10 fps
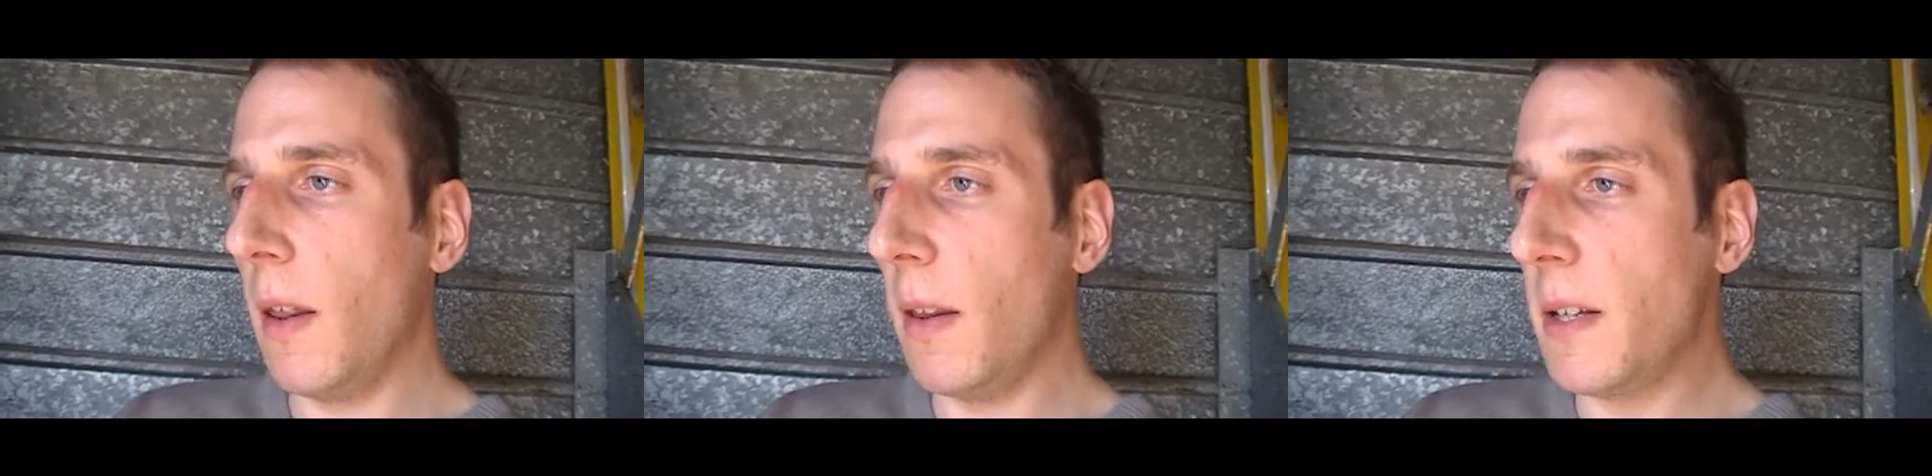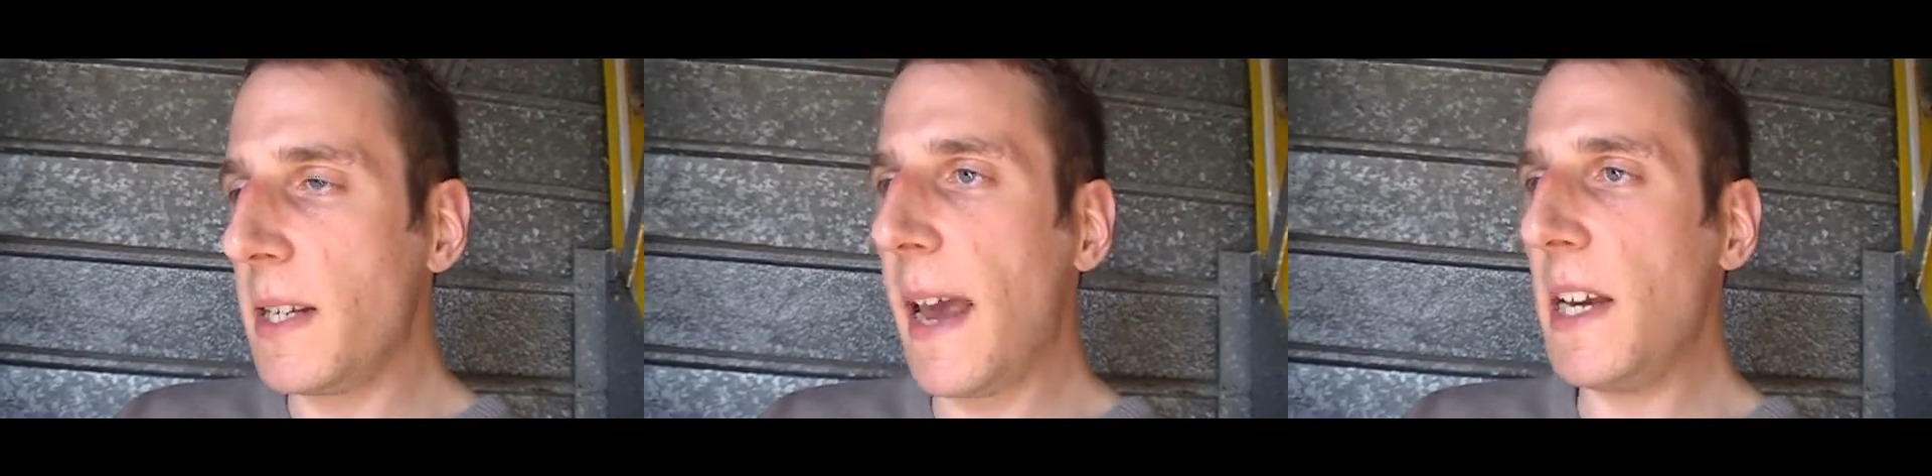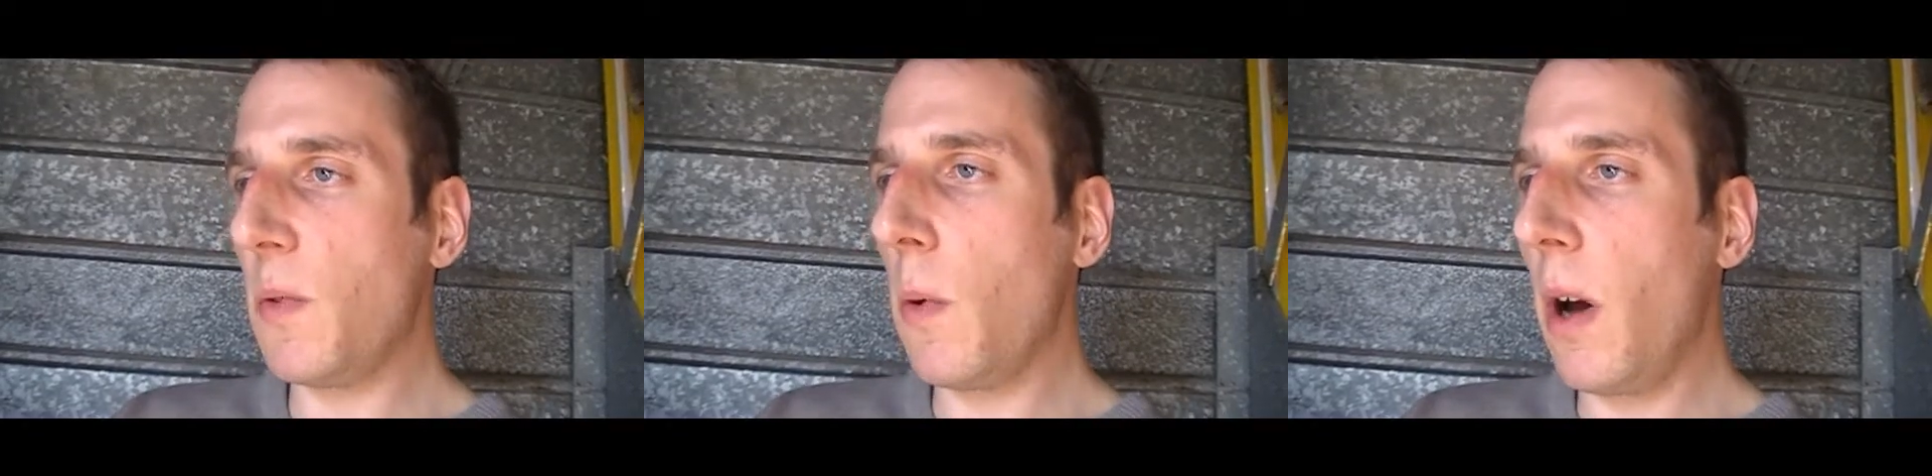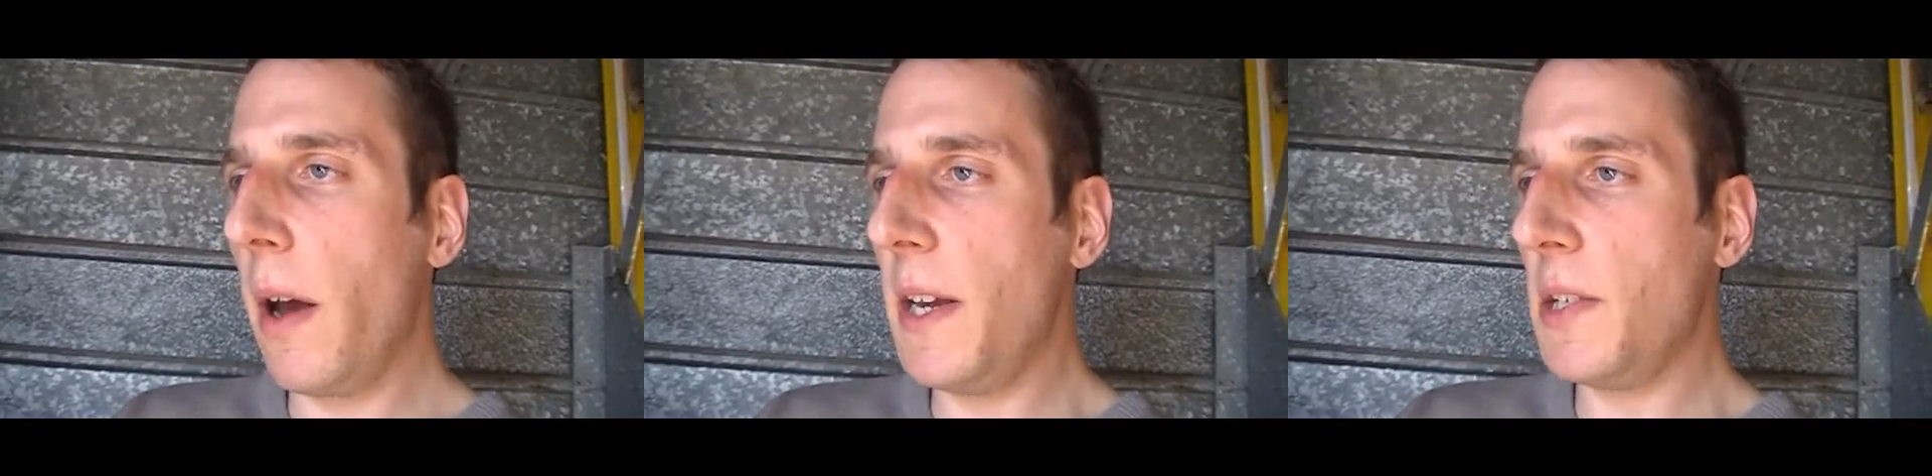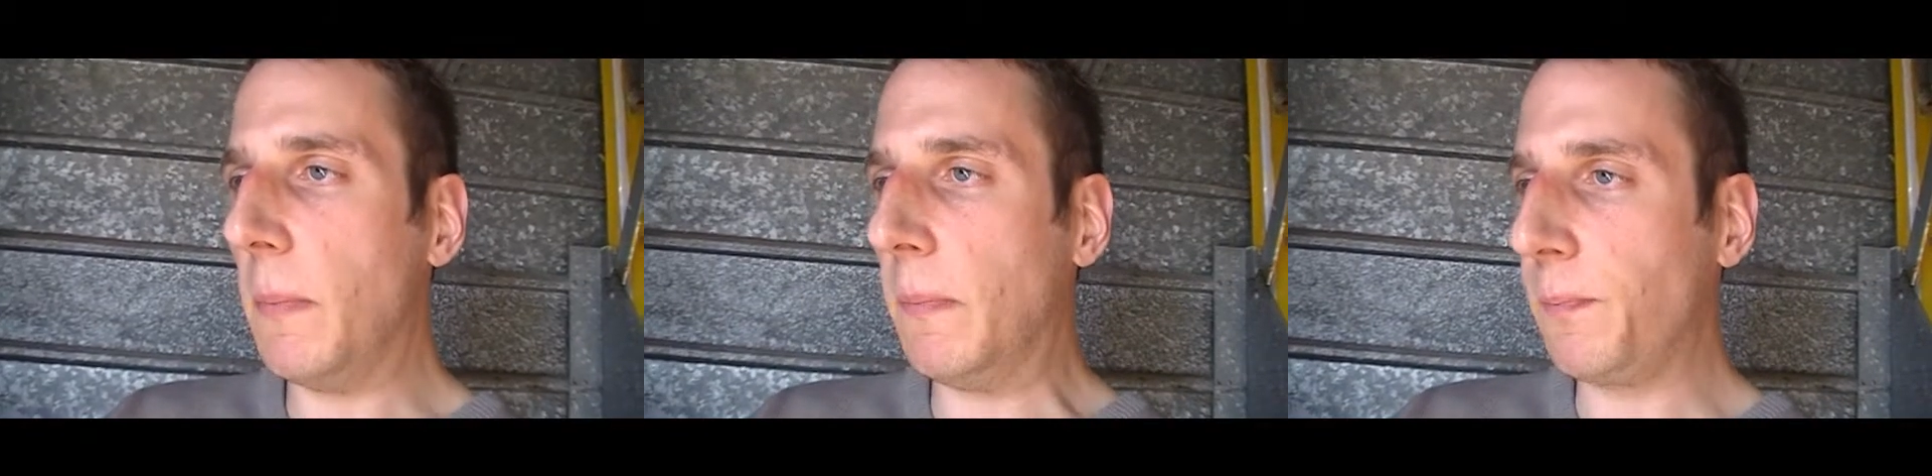Taste wise,
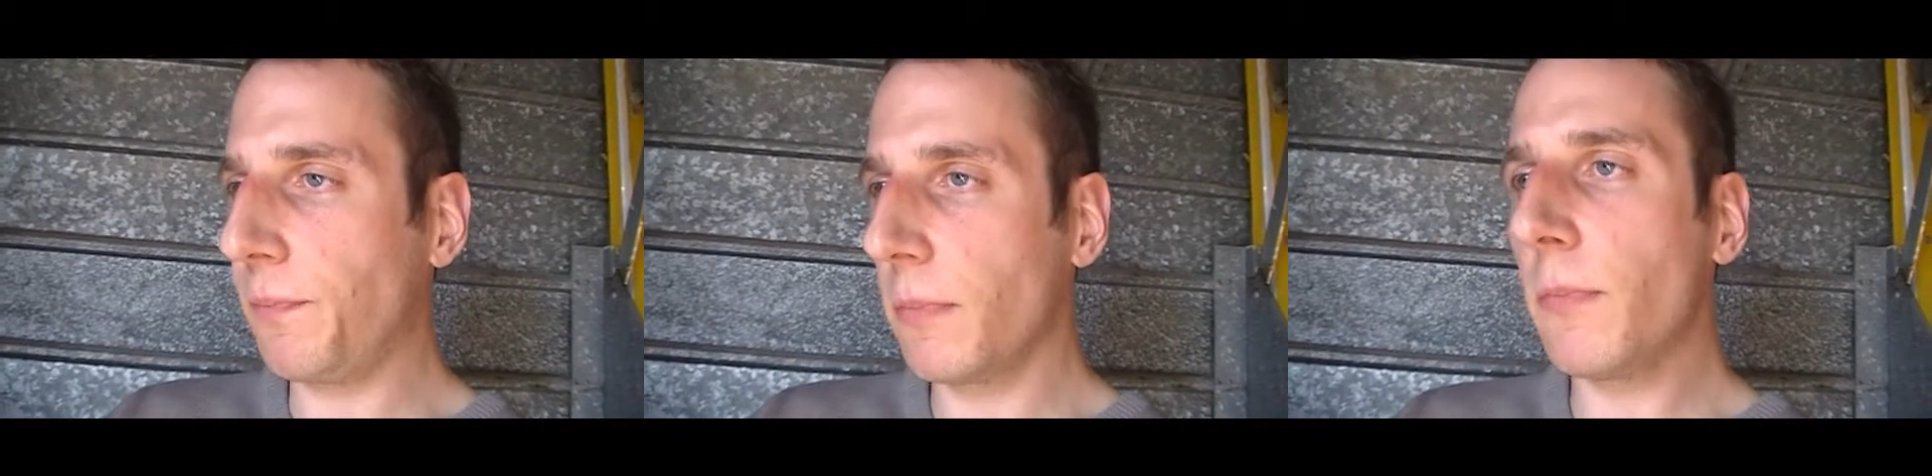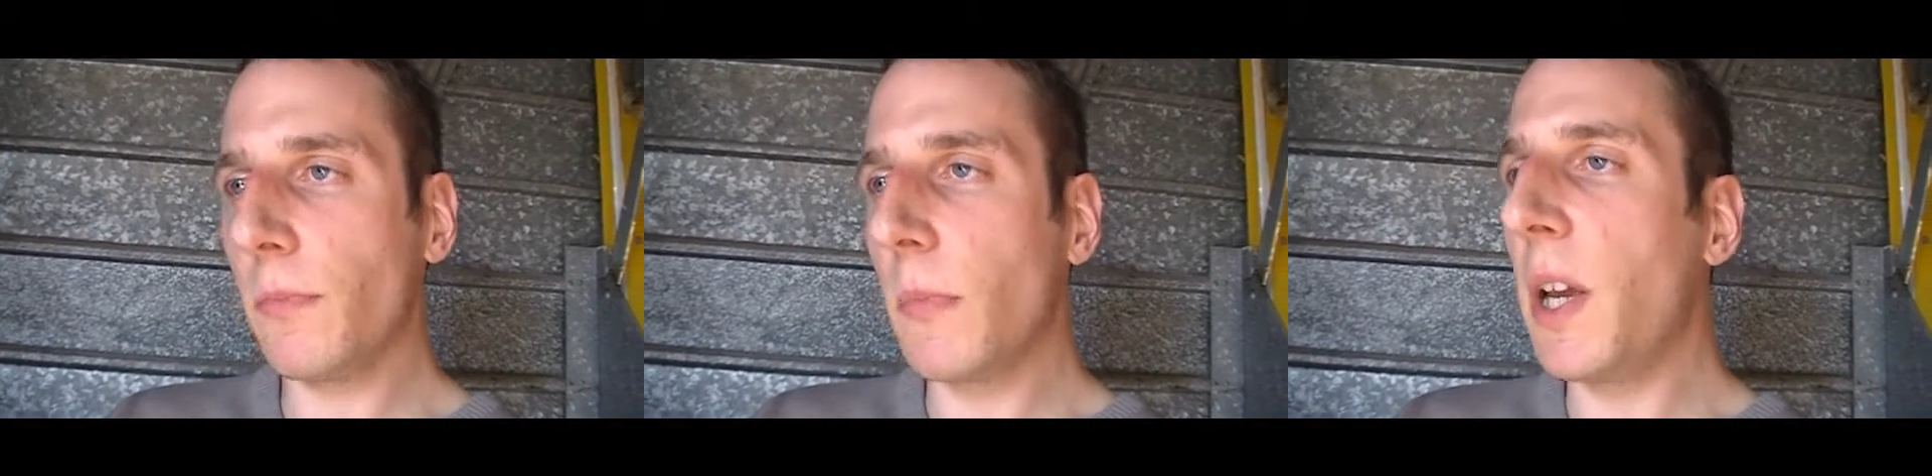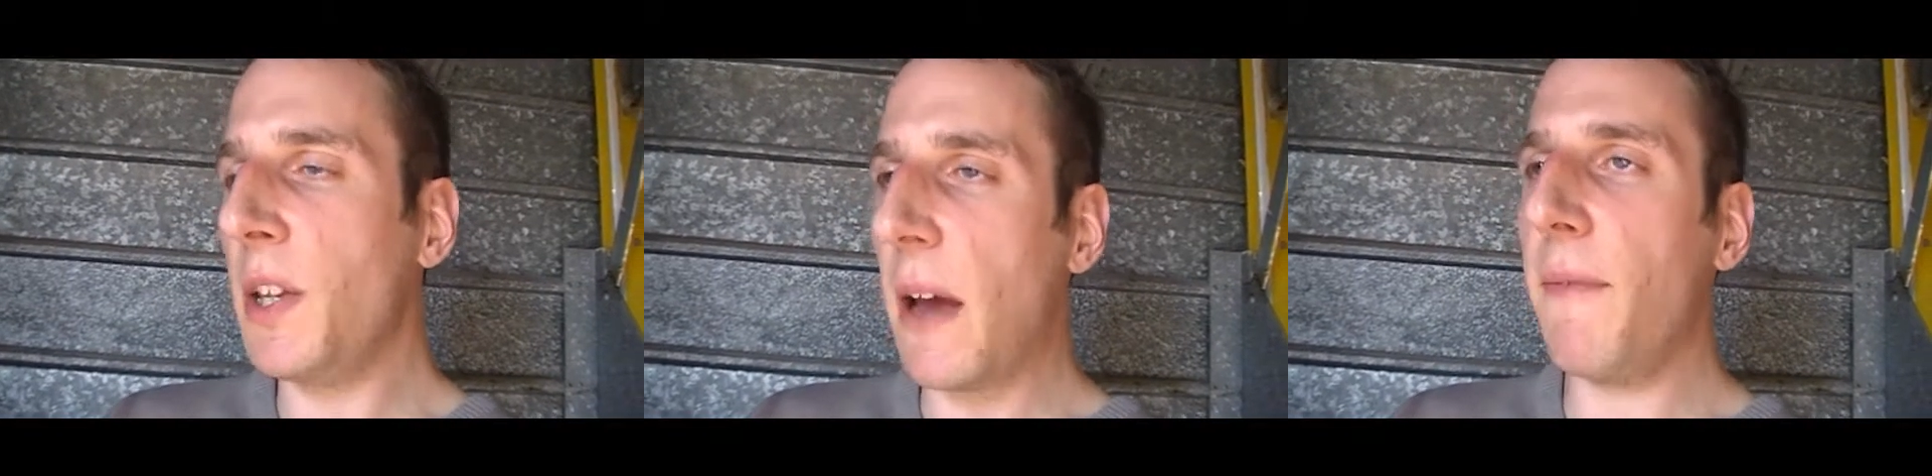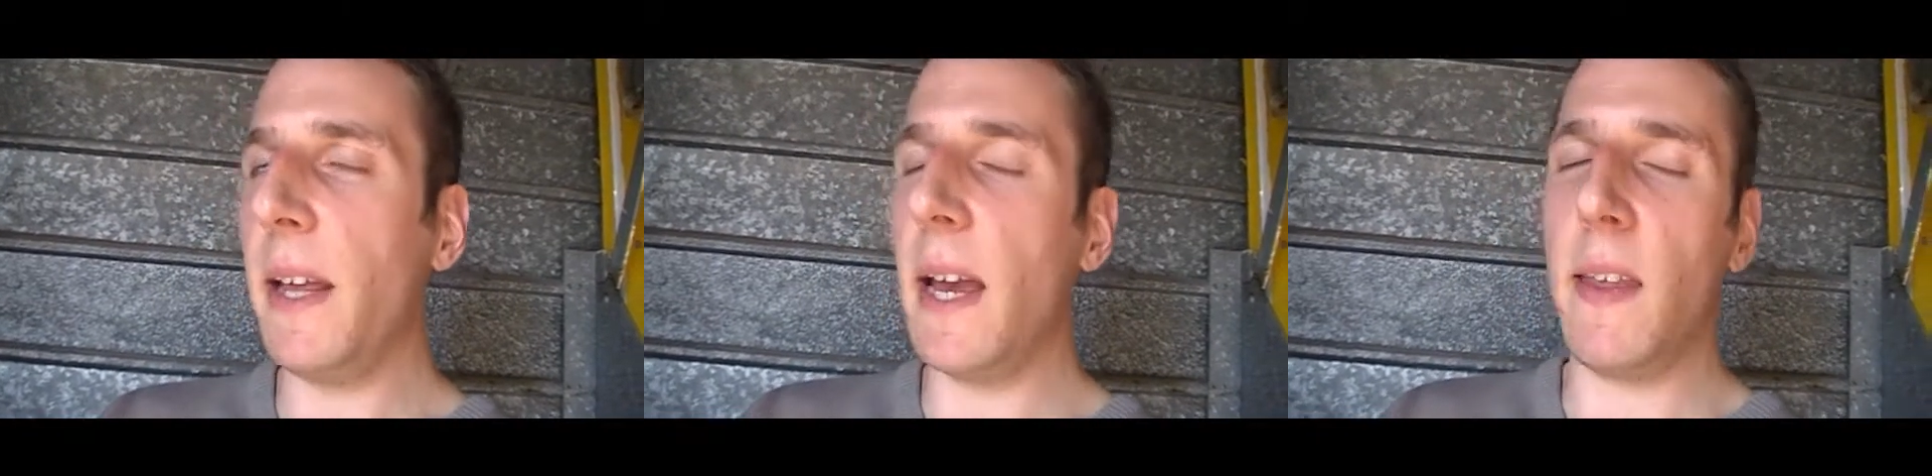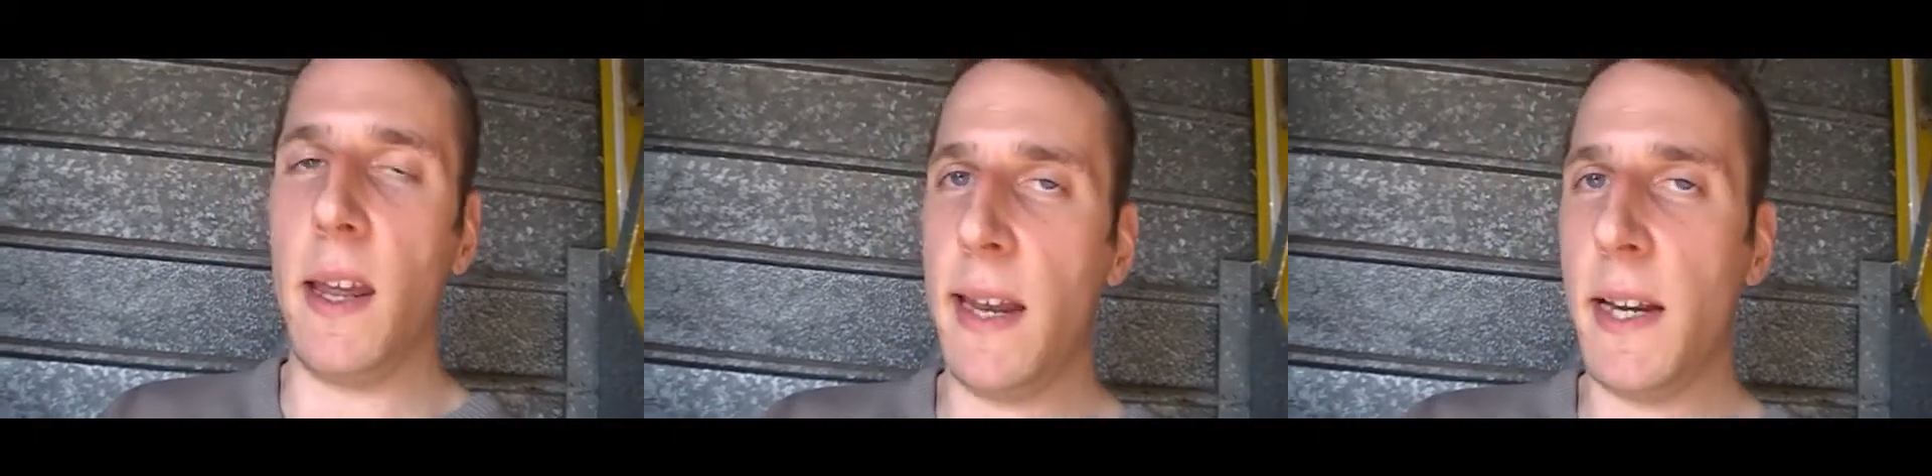you definitely get the
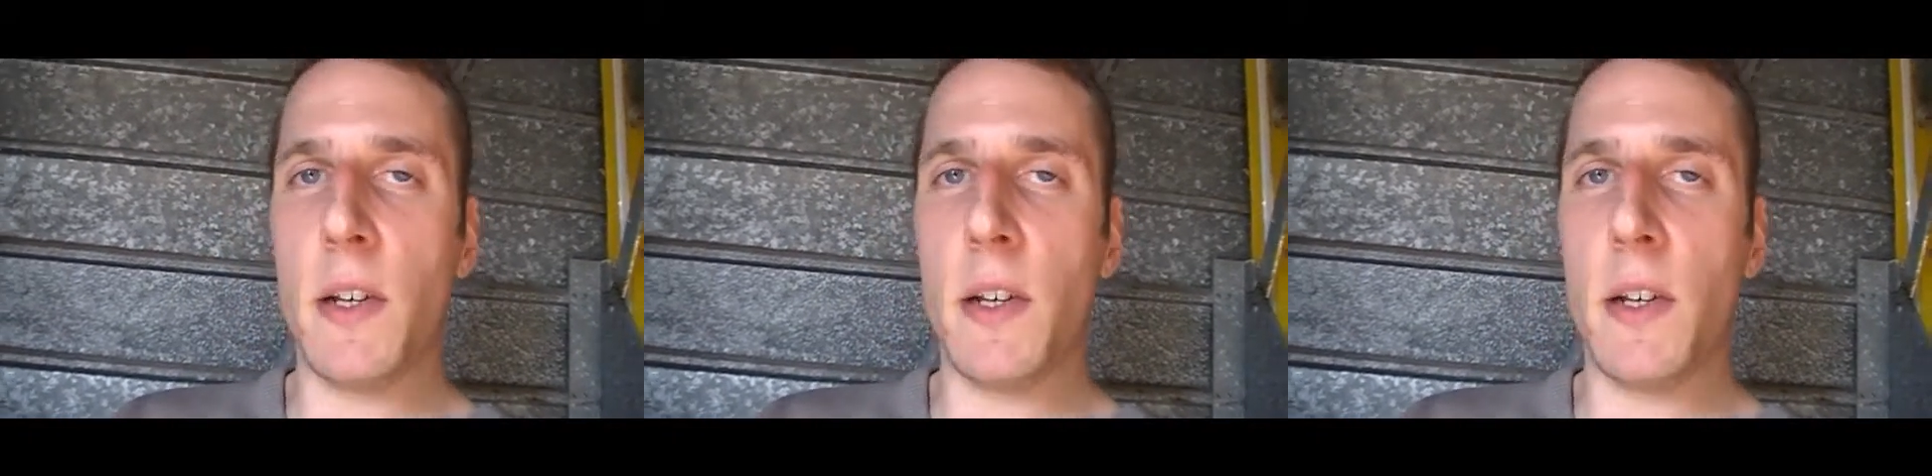anise.